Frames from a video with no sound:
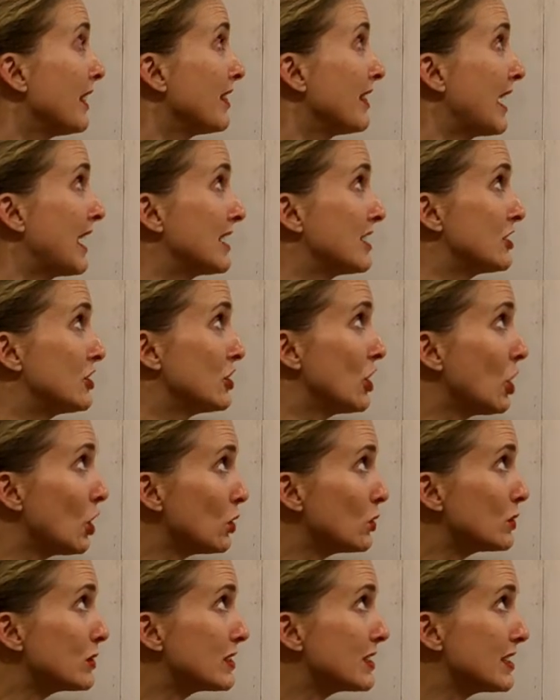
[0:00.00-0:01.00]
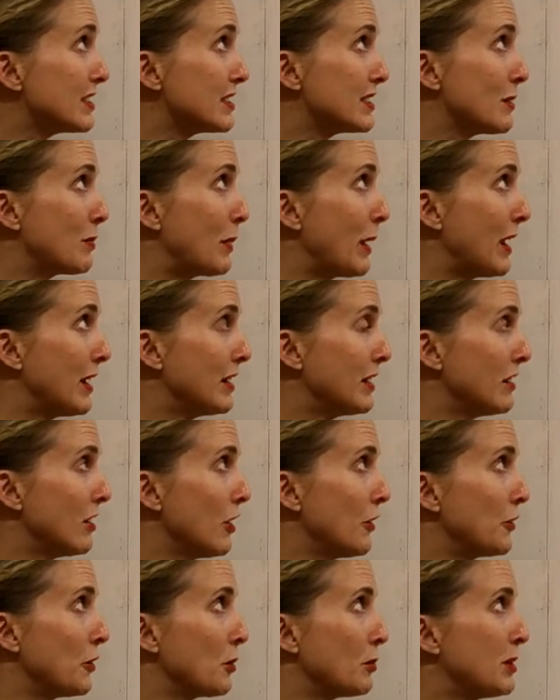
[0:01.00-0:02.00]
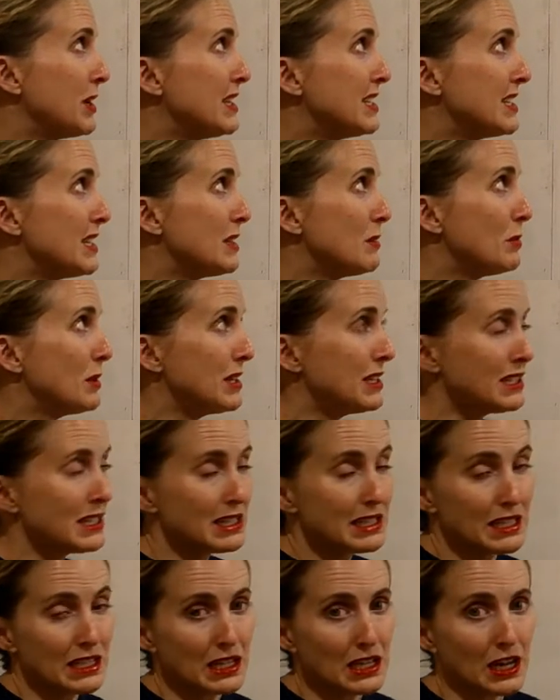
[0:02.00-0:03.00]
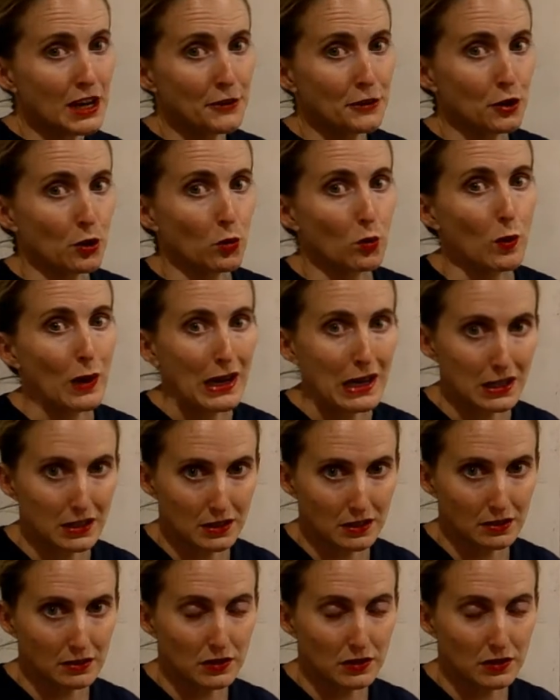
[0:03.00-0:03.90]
that dose is dependent on their PT, PTT, and their weight.